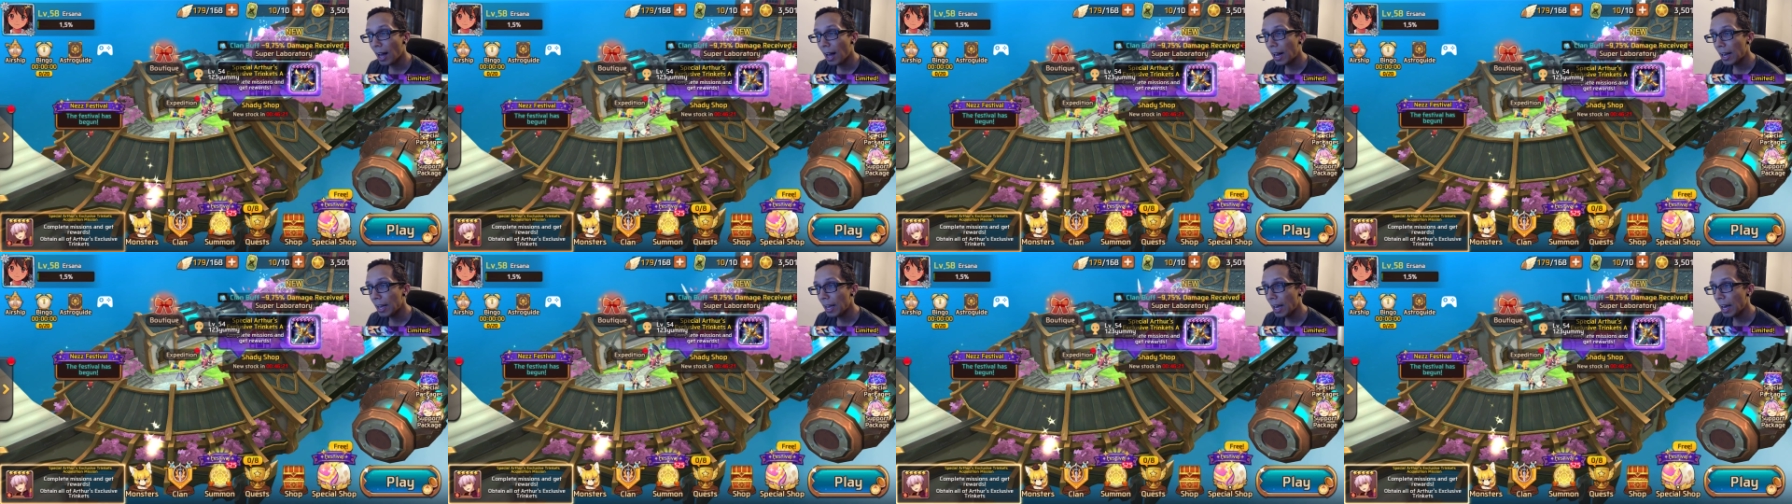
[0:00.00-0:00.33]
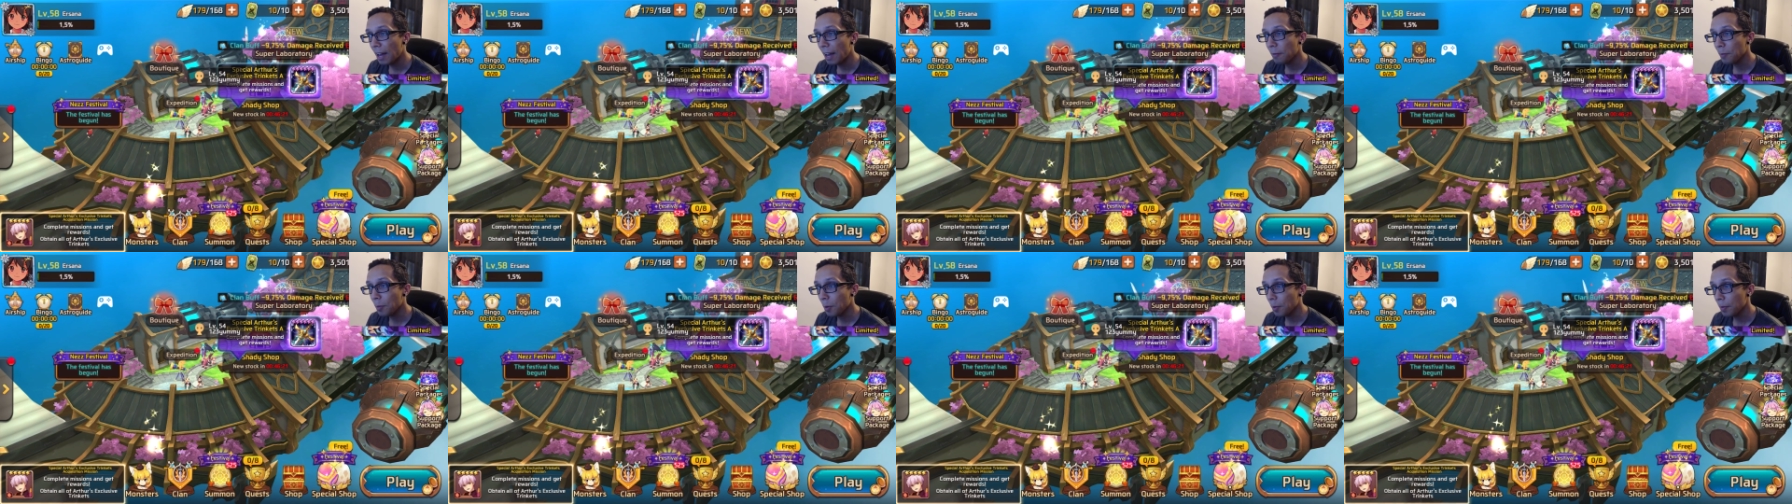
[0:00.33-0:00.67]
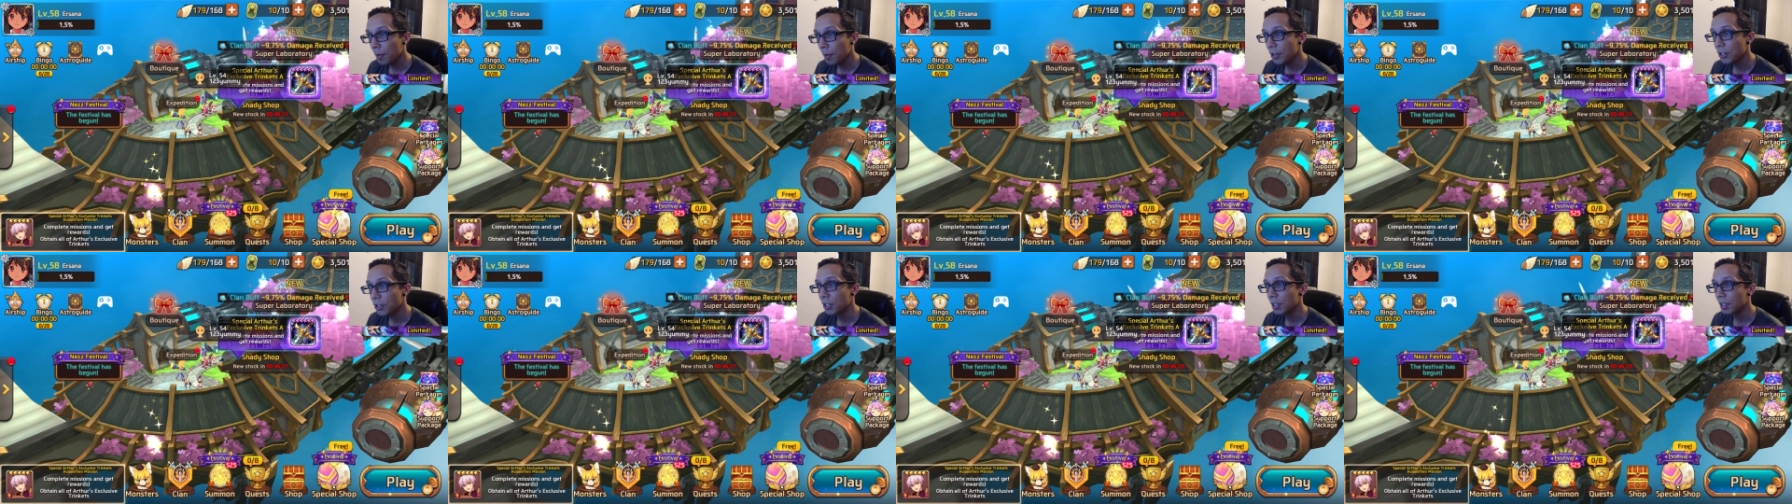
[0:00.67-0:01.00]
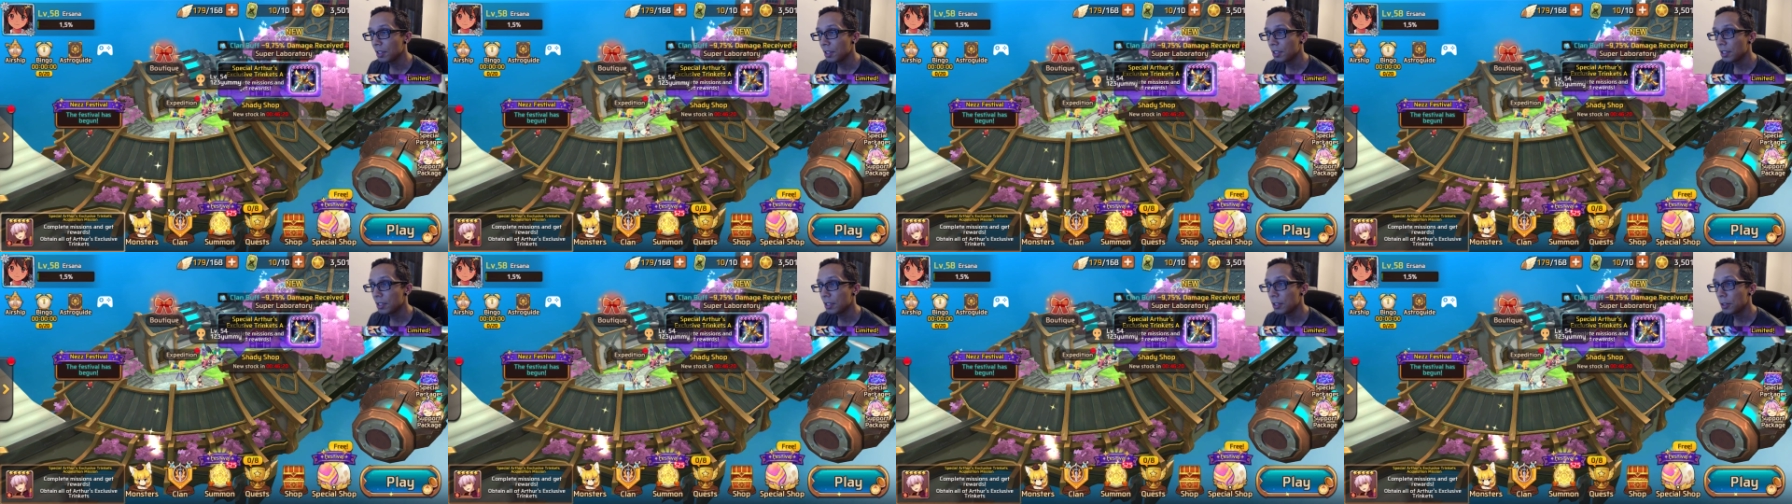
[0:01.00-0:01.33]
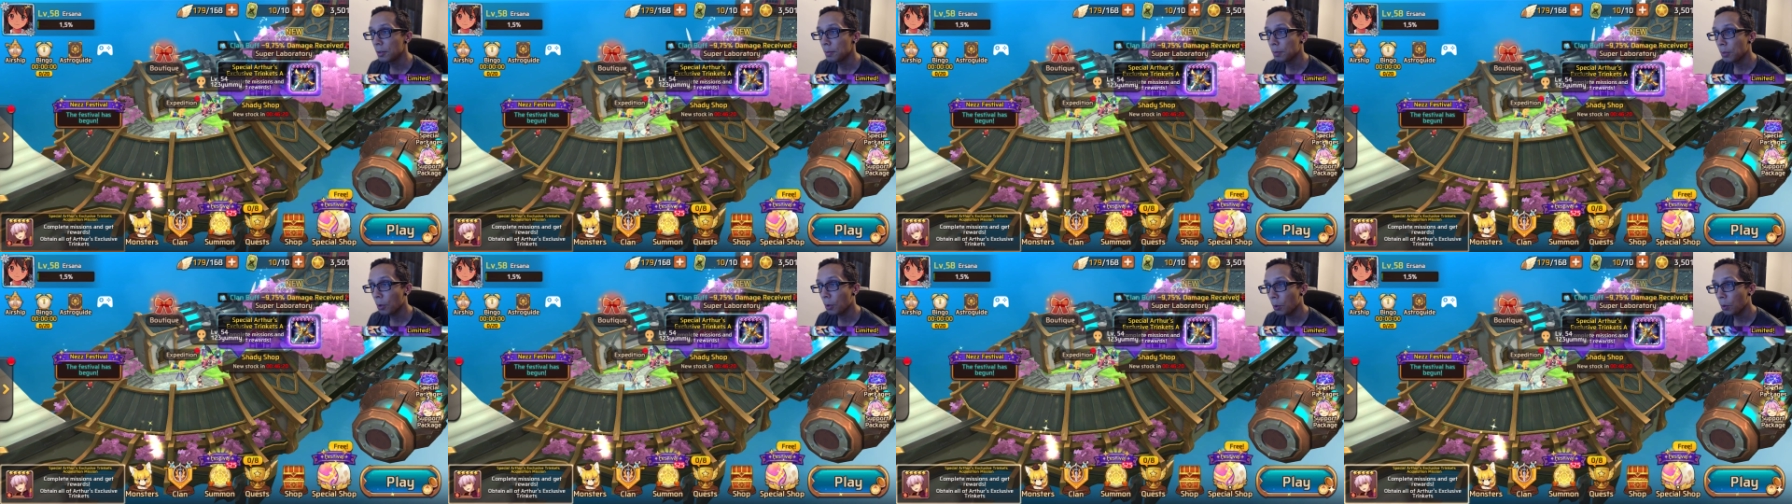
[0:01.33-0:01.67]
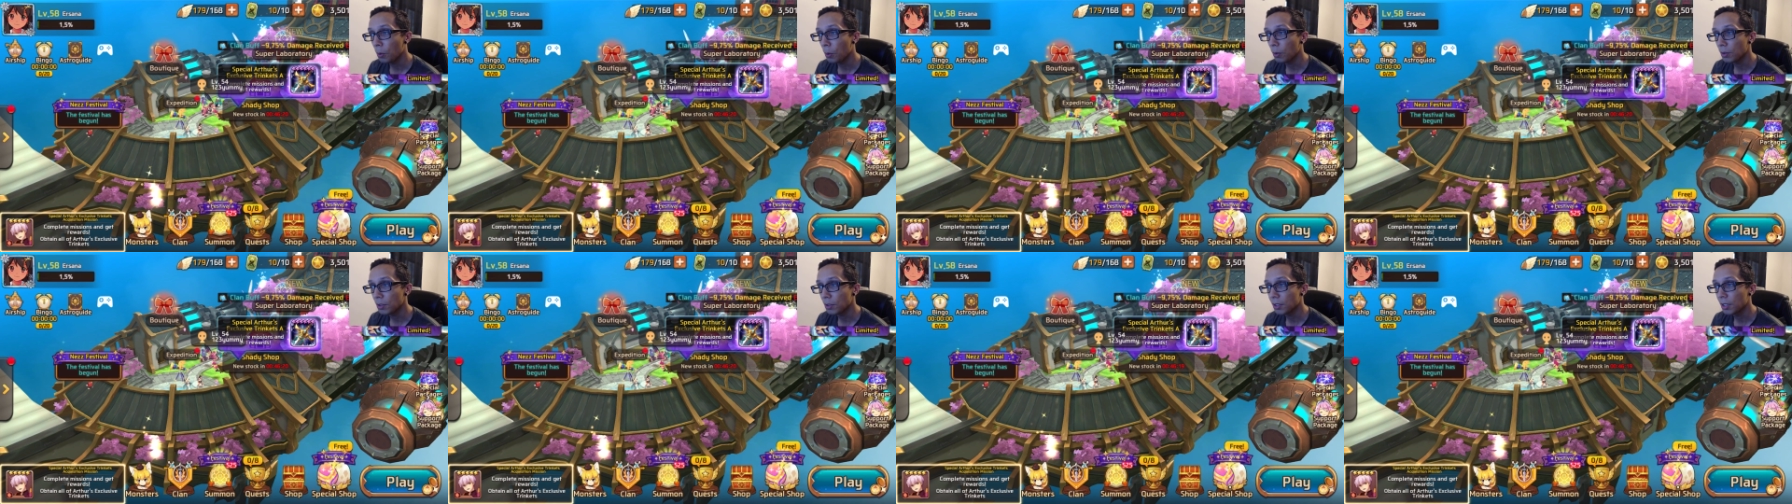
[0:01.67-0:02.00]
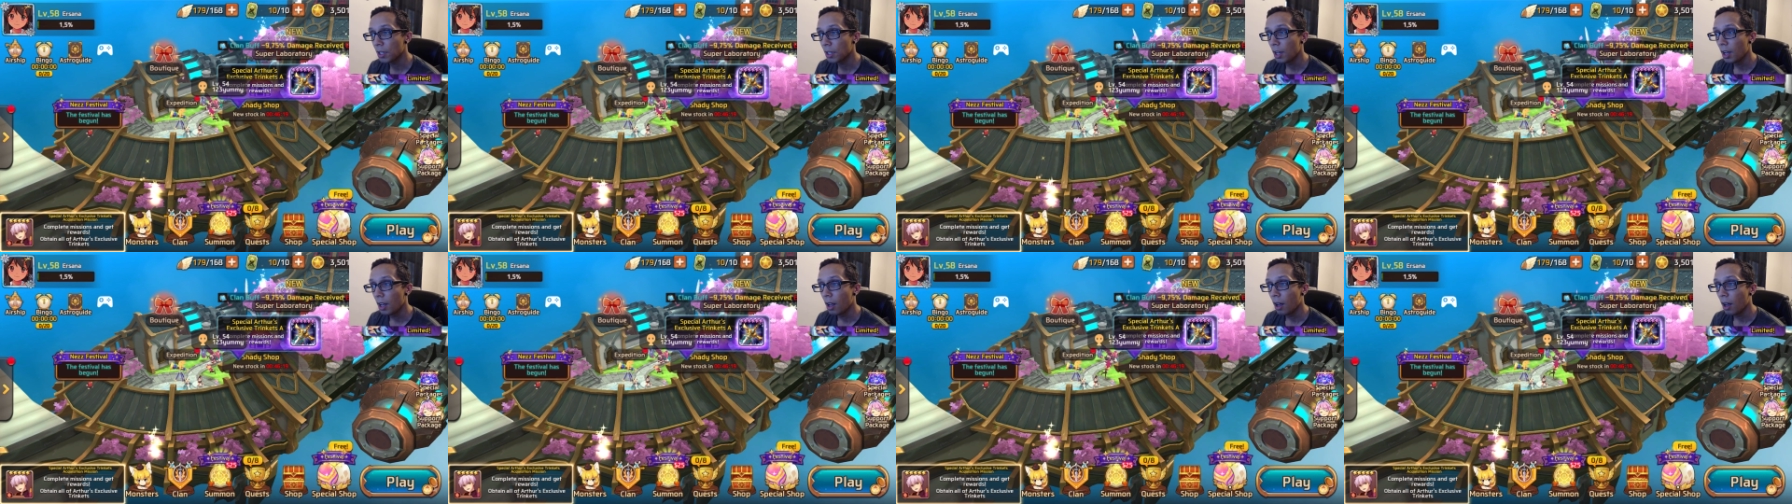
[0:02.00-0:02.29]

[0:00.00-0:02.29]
I have permission to do polls